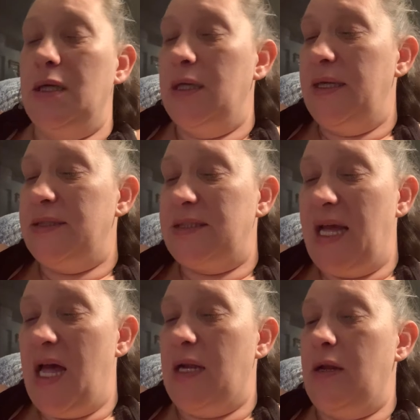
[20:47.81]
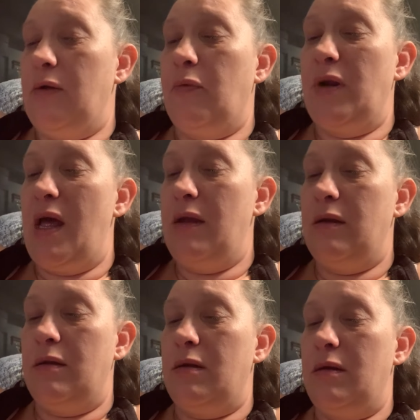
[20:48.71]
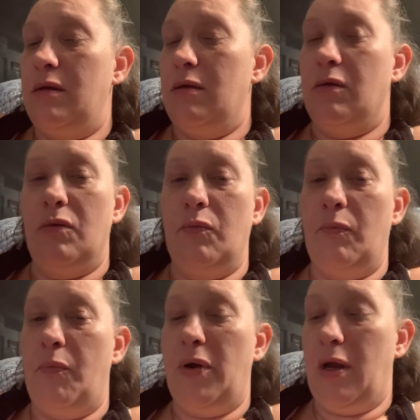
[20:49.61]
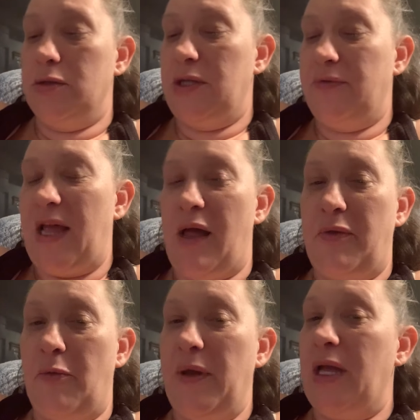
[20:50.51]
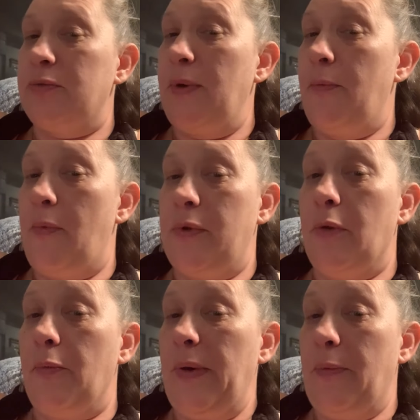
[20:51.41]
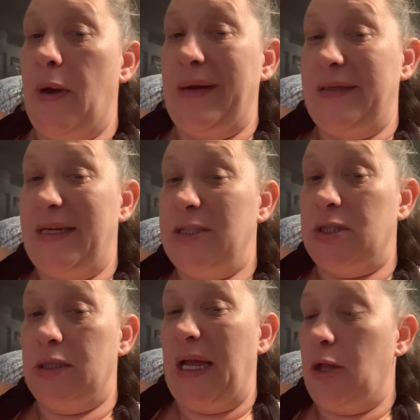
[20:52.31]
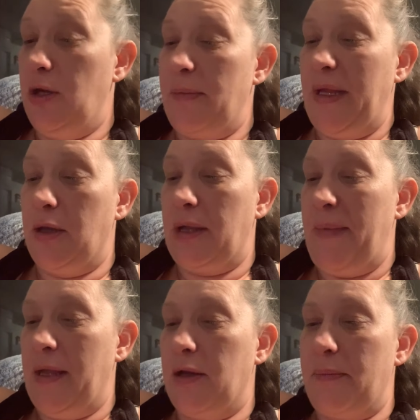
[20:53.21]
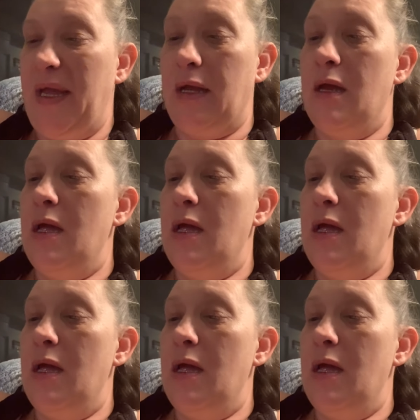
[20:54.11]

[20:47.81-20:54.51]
It's sad. We're not, putting ourselves out there because we want attention. Like, look at me, look at me, look at me.